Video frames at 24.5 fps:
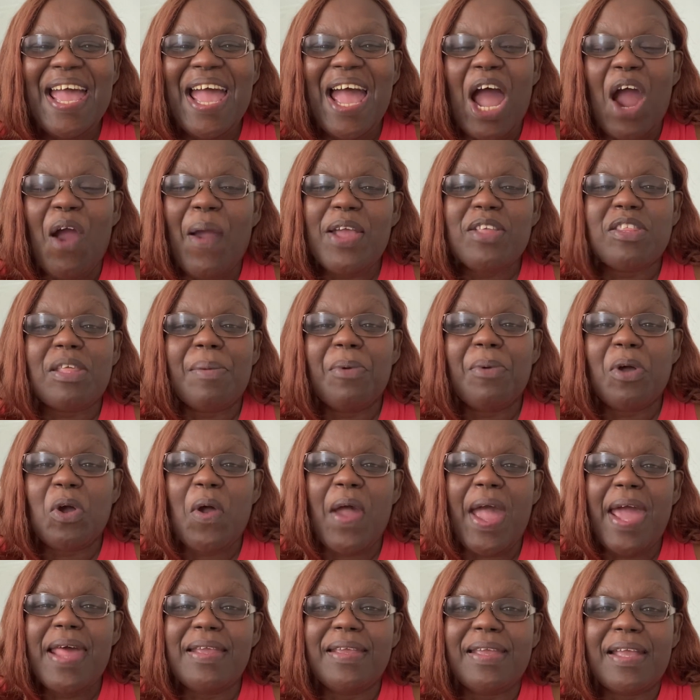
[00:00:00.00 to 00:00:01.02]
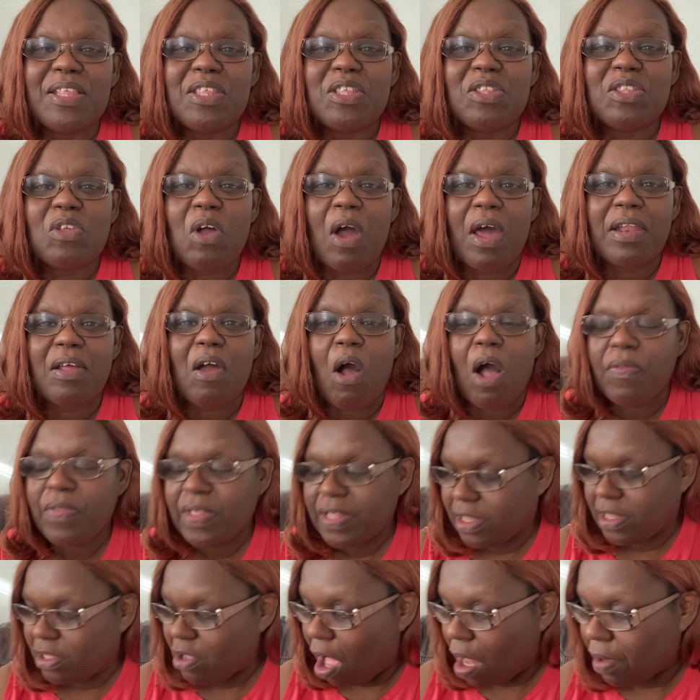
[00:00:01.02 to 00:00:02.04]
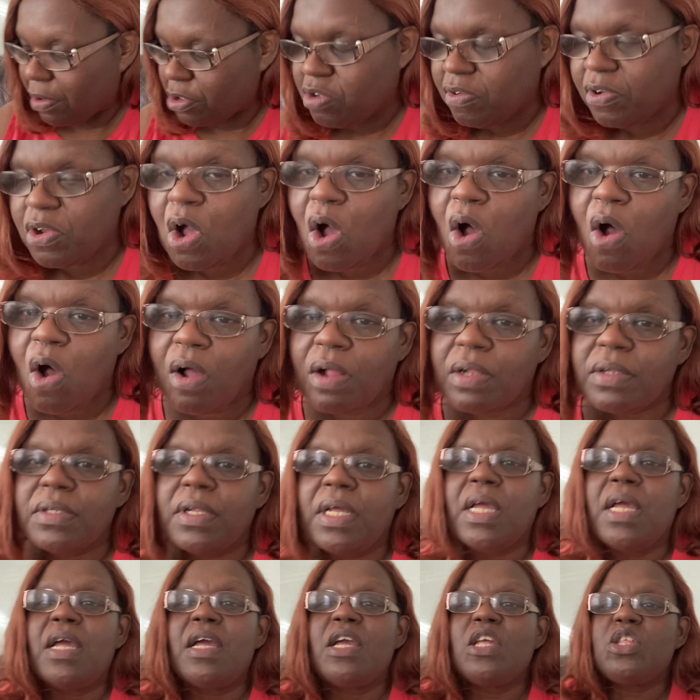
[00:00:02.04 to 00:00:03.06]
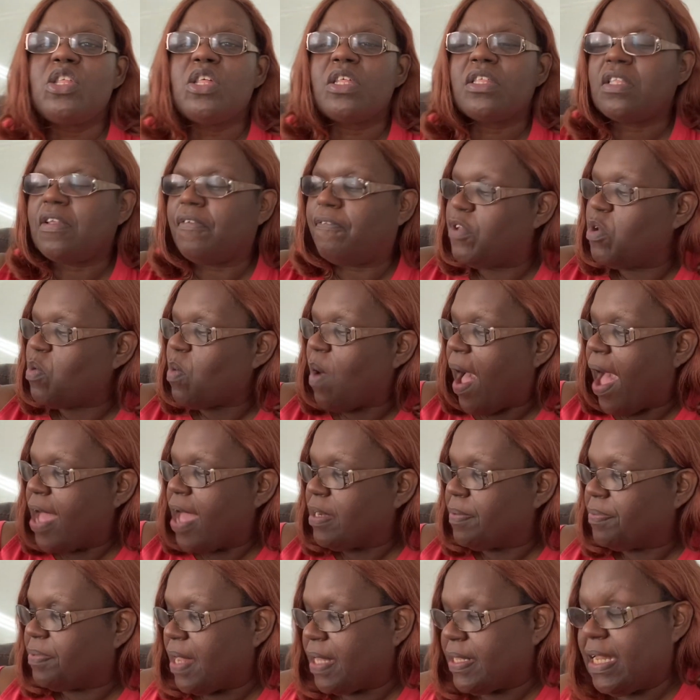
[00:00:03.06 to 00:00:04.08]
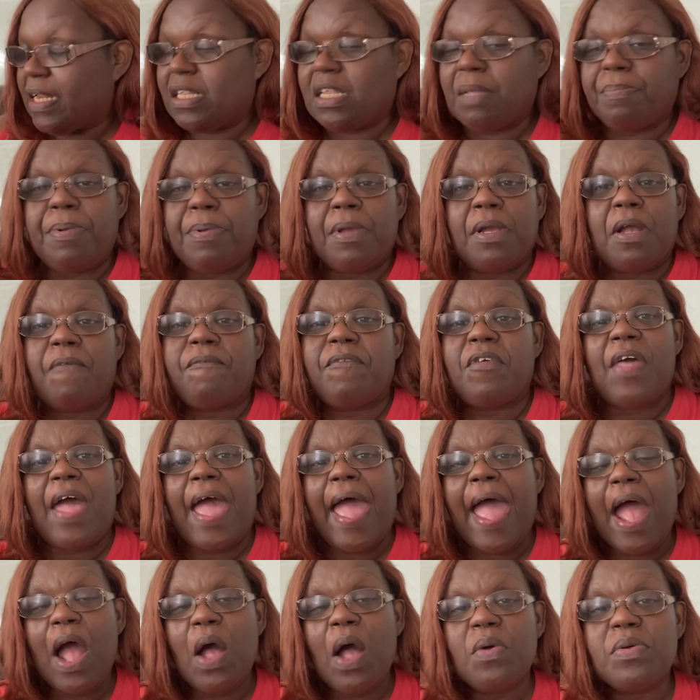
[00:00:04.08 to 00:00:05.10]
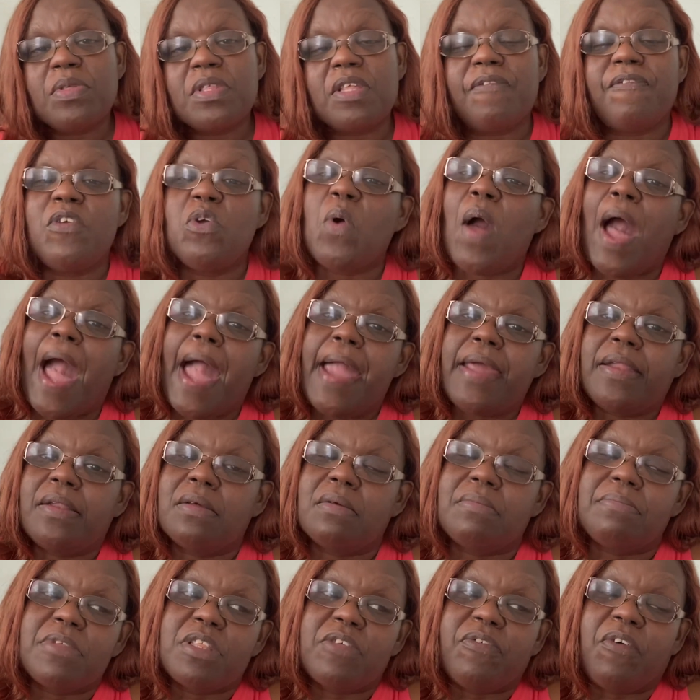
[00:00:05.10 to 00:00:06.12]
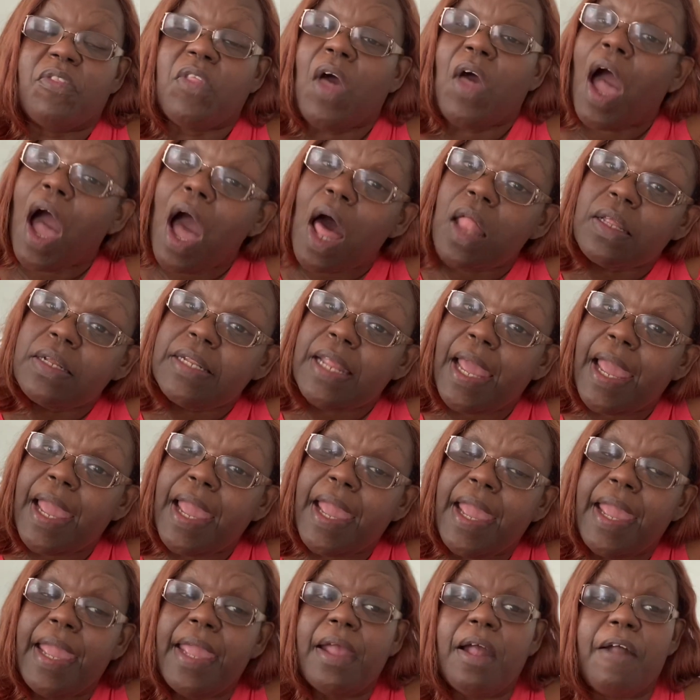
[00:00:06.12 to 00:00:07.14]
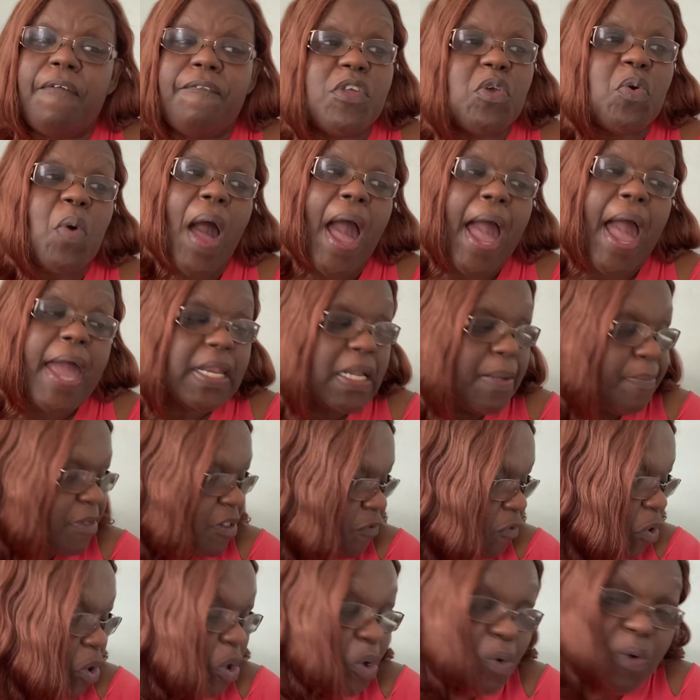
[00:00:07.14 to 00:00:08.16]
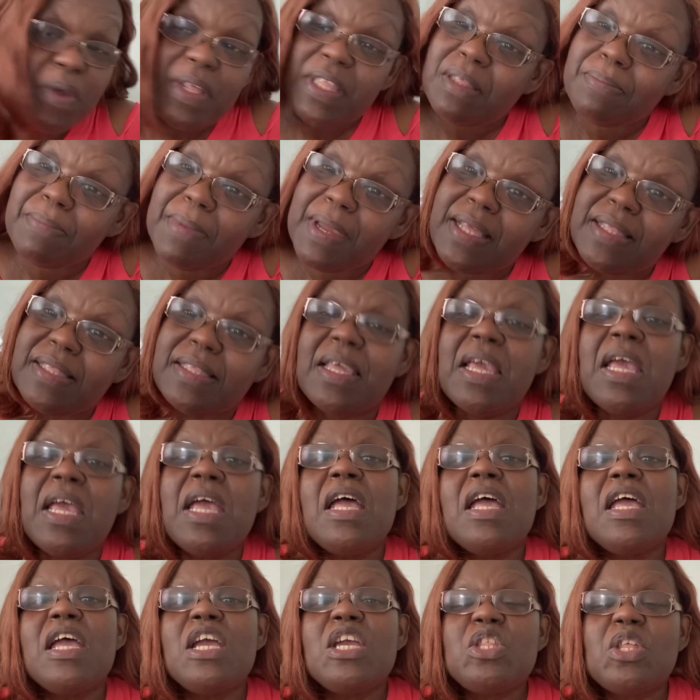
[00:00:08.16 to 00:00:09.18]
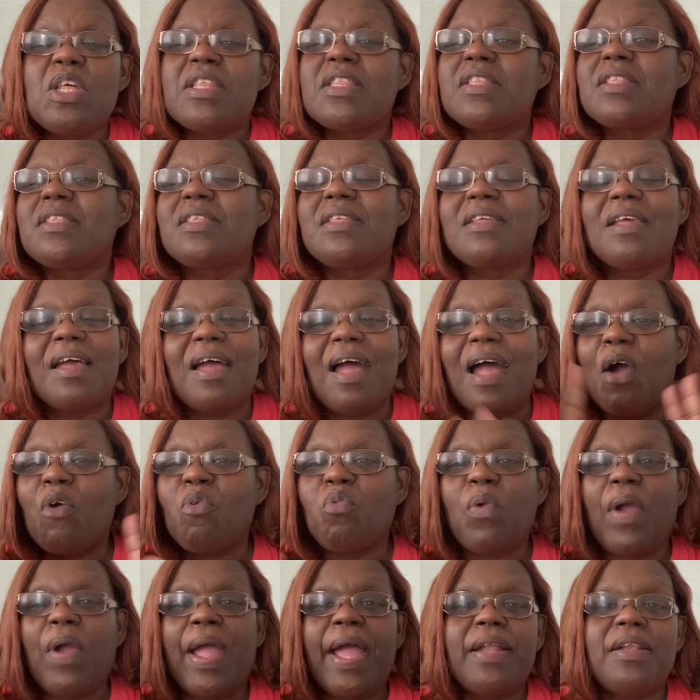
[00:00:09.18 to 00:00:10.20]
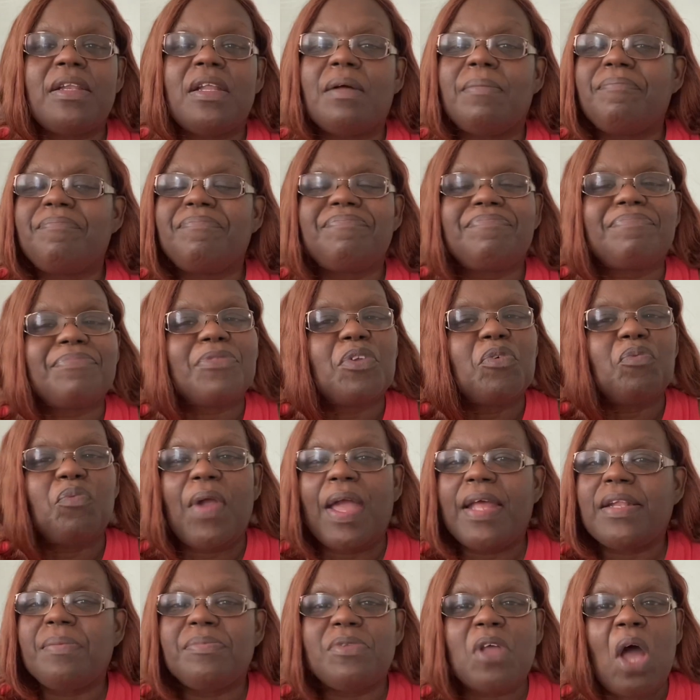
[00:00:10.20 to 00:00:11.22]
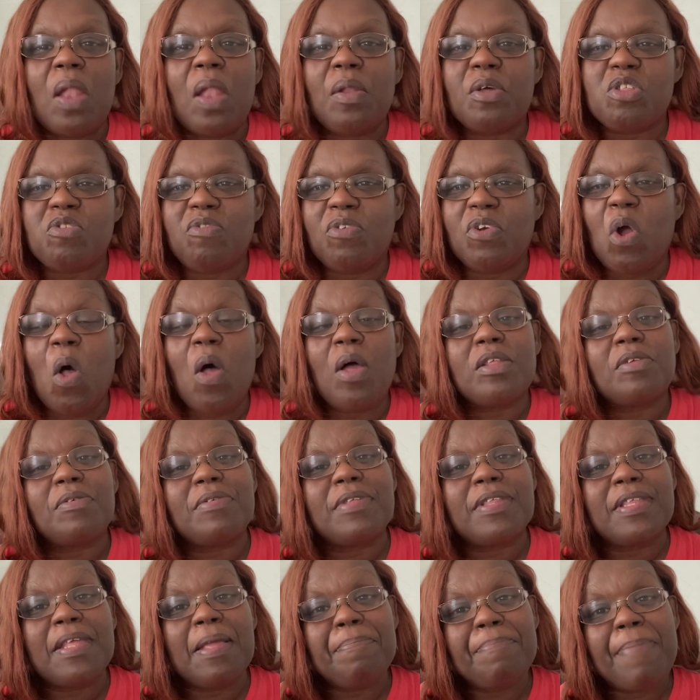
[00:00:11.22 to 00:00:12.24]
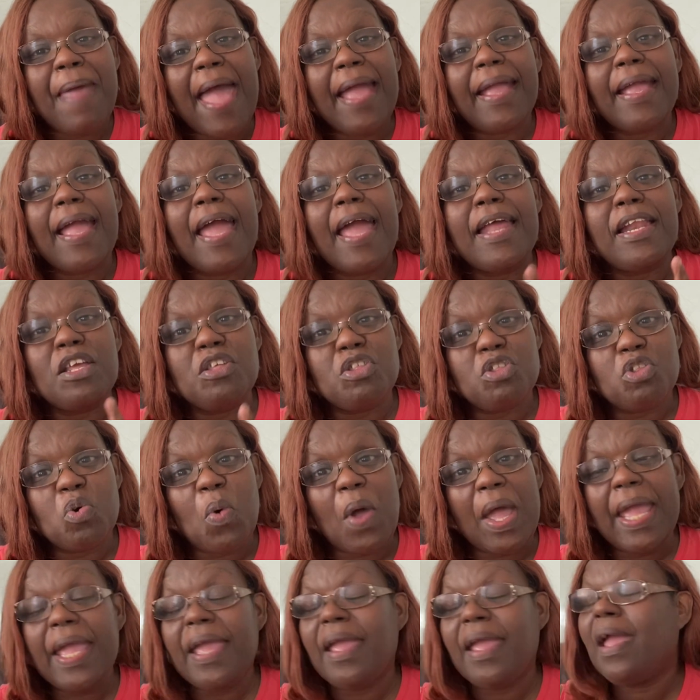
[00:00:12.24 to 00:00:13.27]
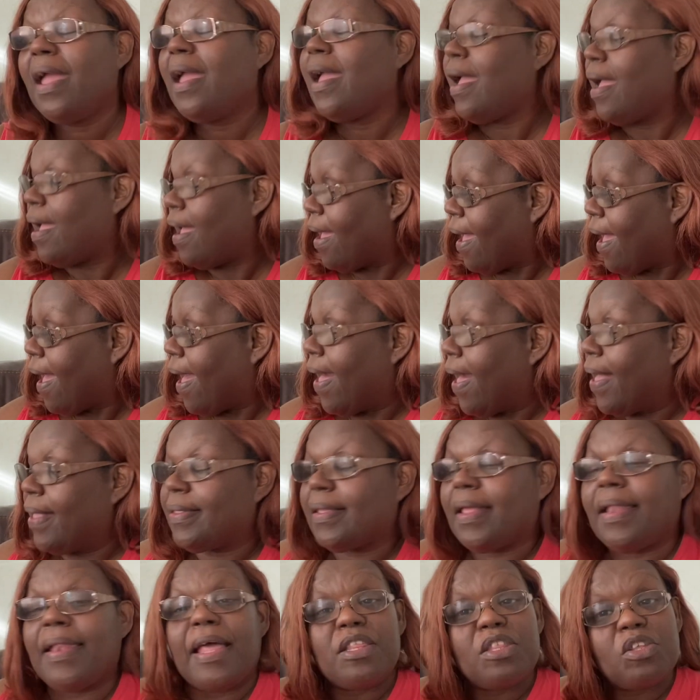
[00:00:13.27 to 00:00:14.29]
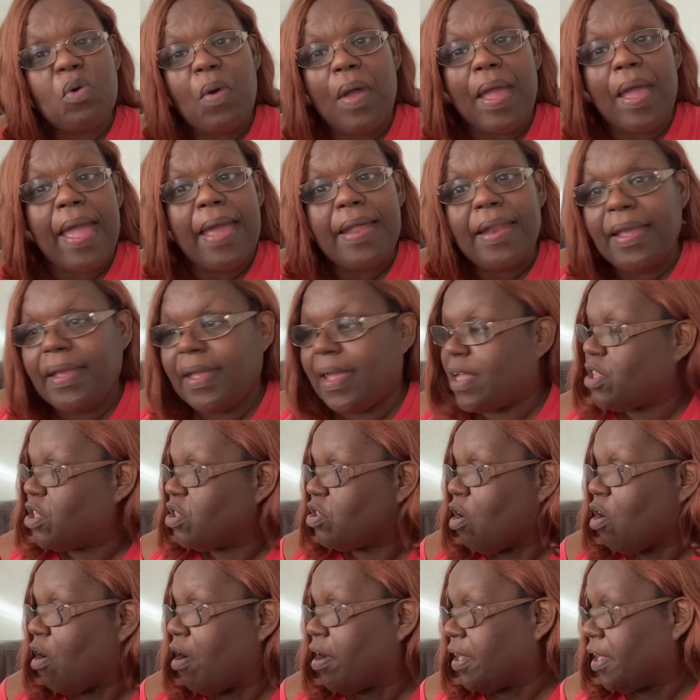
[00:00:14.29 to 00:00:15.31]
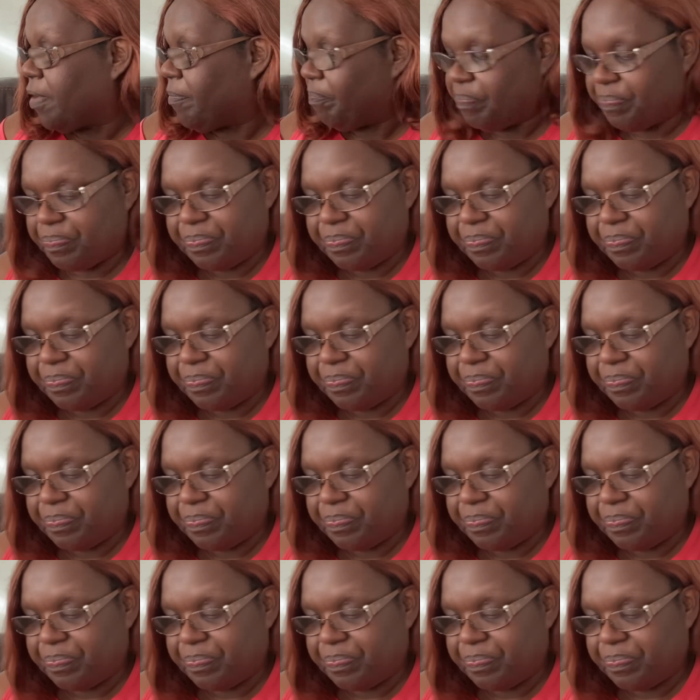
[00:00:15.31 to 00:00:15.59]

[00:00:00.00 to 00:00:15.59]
All right, so I'm gonna go ahead and get started on this Dollar Tree haul. Just a few items I needed to pick up for the house, a few items for the holiday, a few items for Christmas, just a random Dollar Tree haul. So sit back and enjoy, and let's go ahead and get started.